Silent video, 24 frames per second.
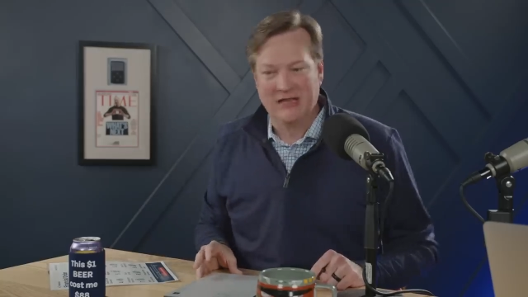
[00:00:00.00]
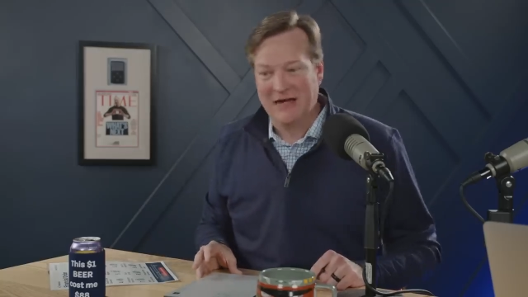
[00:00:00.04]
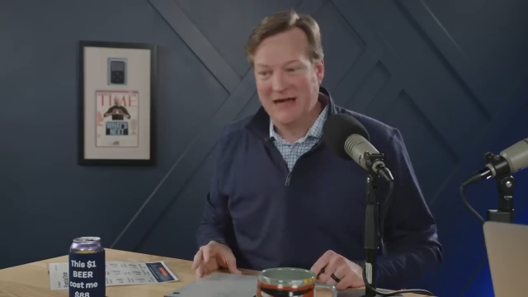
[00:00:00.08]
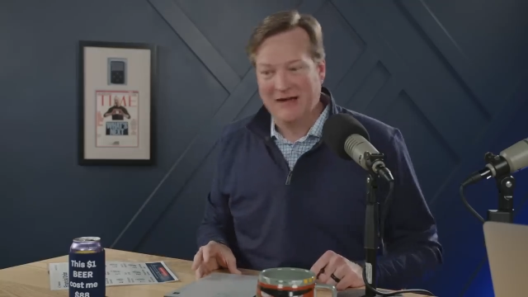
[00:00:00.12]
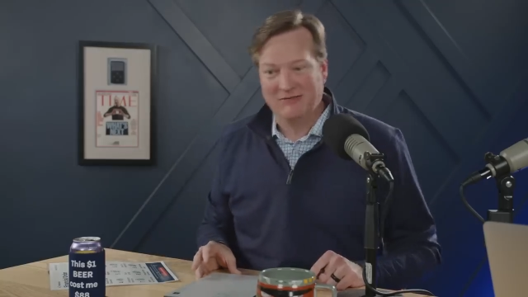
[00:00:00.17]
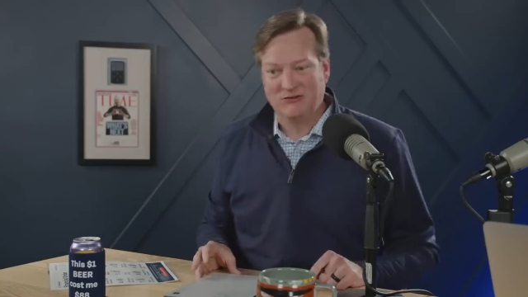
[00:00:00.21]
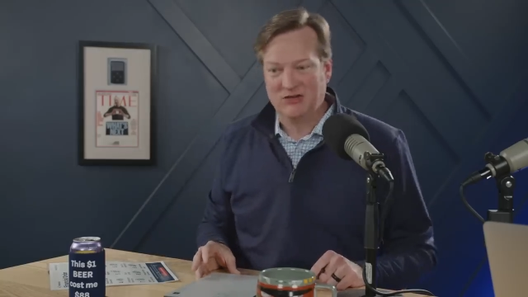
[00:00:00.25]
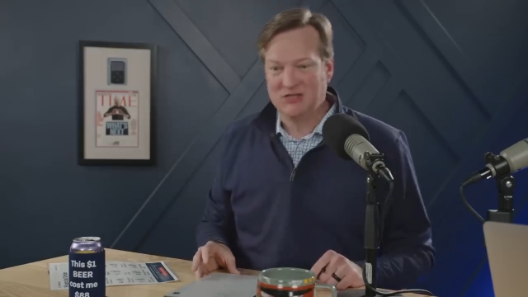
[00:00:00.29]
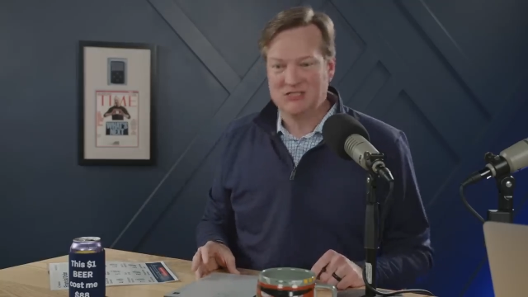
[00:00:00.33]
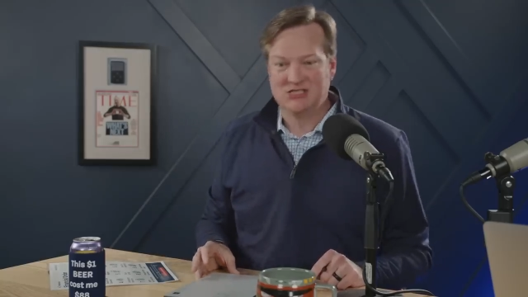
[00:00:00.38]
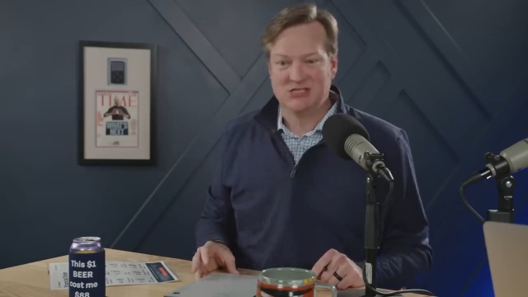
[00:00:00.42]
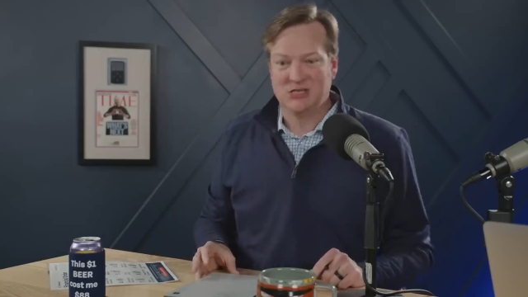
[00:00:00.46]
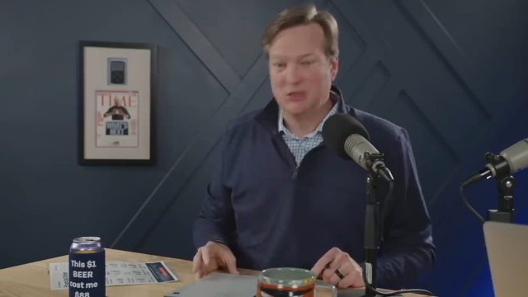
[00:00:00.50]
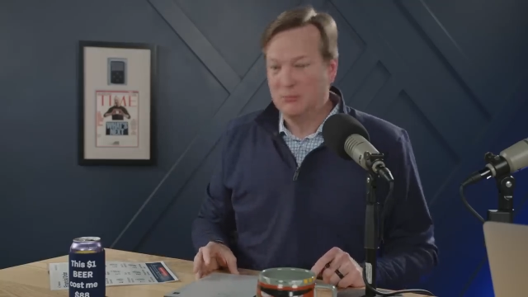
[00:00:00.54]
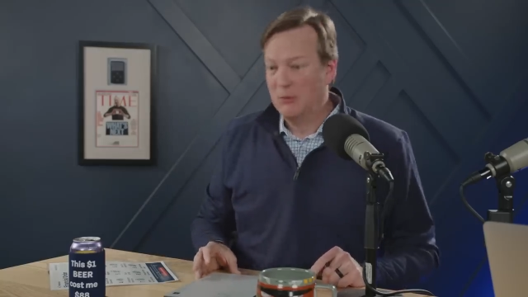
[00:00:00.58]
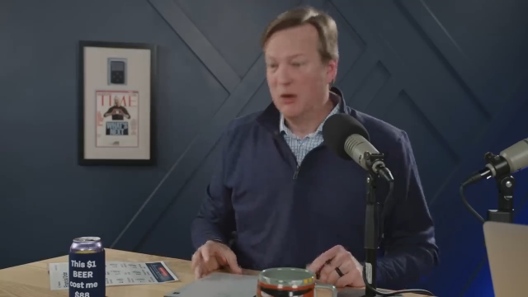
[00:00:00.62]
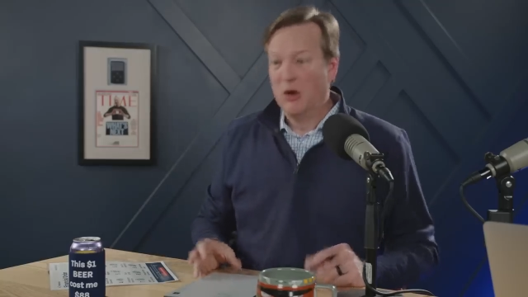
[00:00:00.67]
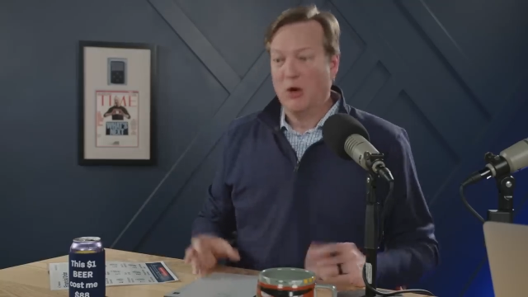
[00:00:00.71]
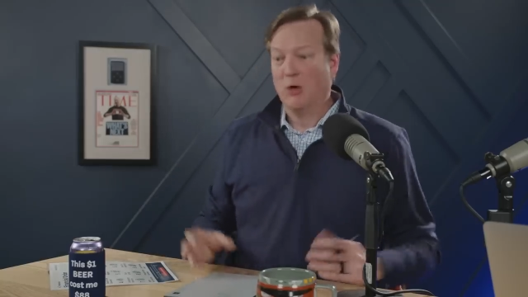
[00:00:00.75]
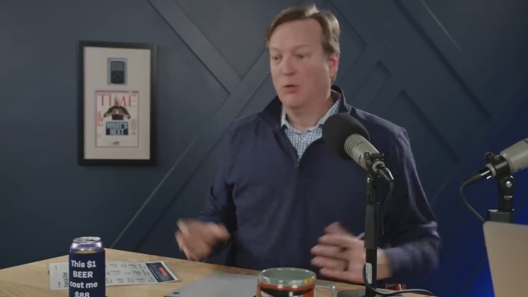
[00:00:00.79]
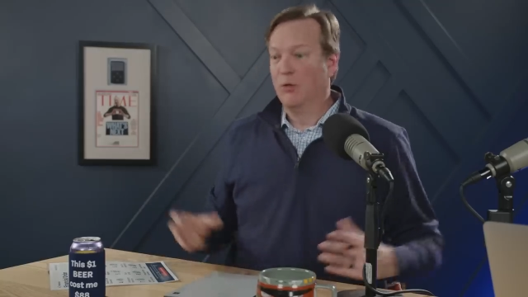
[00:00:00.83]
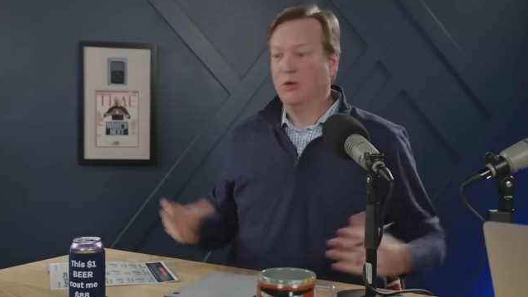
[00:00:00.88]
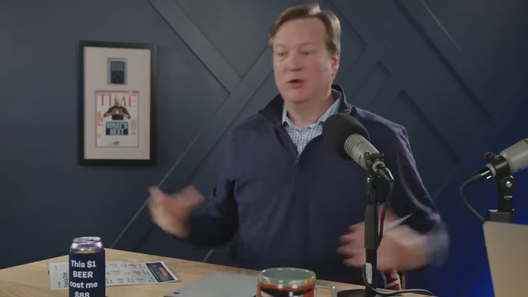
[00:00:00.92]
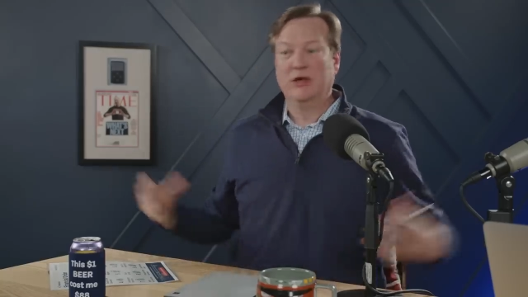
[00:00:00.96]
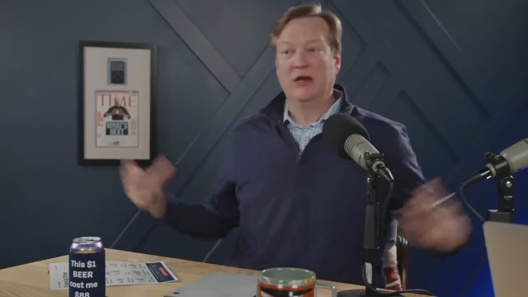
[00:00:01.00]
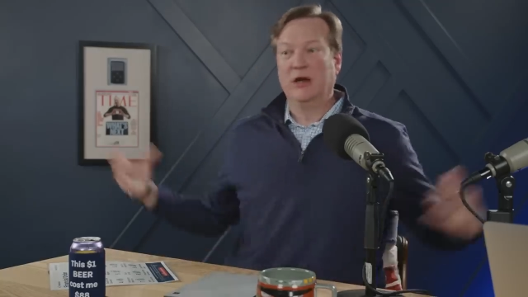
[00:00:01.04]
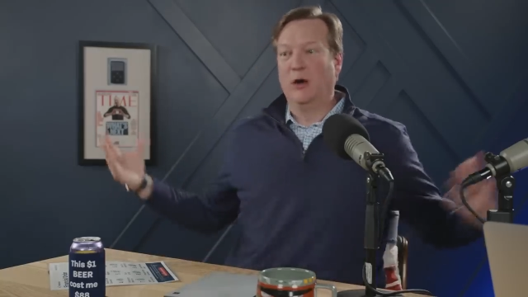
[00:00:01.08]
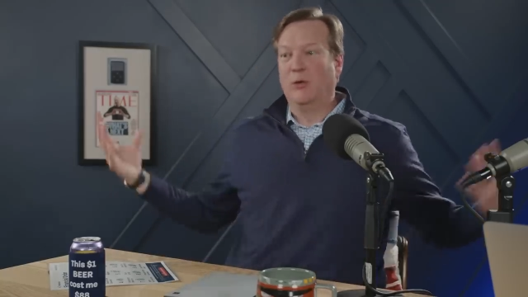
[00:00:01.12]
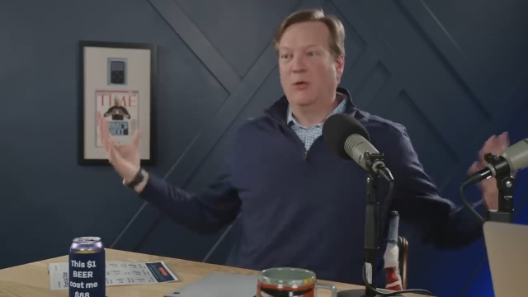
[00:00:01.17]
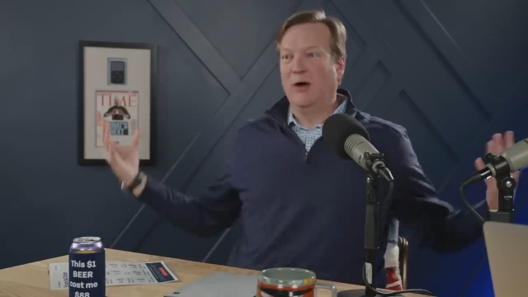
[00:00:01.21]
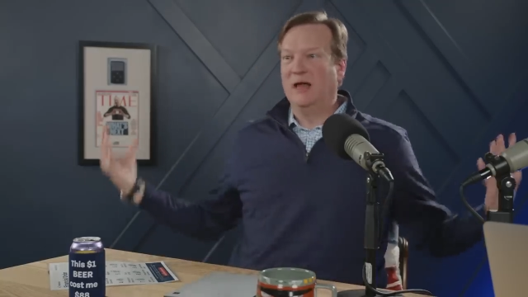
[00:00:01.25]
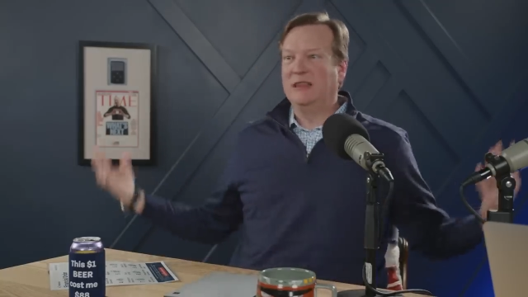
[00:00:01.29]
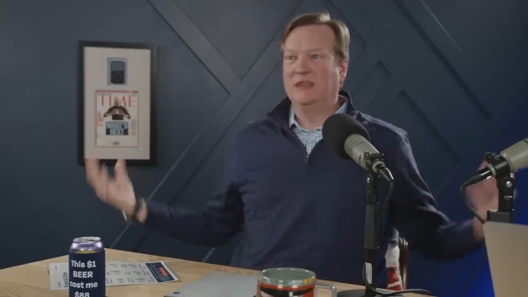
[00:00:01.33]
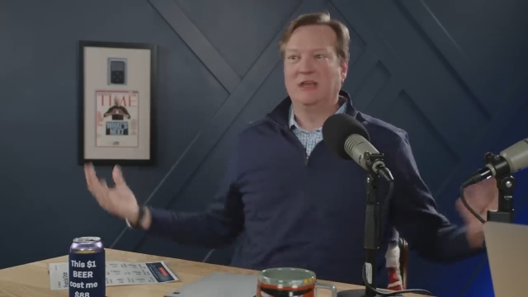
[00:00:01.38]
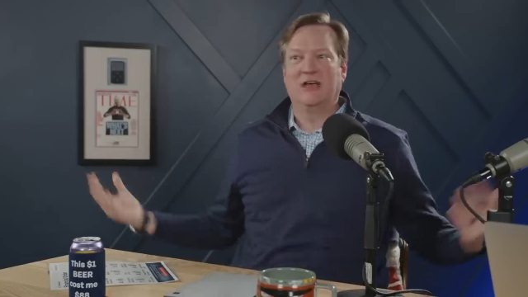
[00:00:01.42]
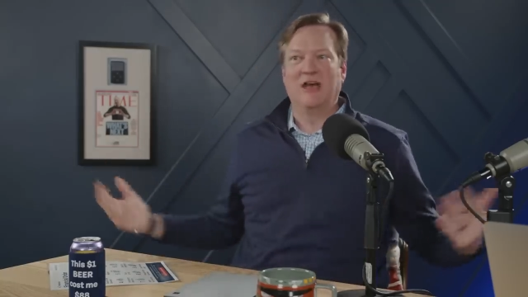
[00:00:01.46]
they have to assume, well, you know
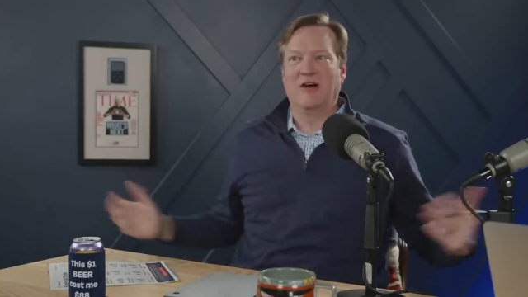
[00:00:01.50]
what?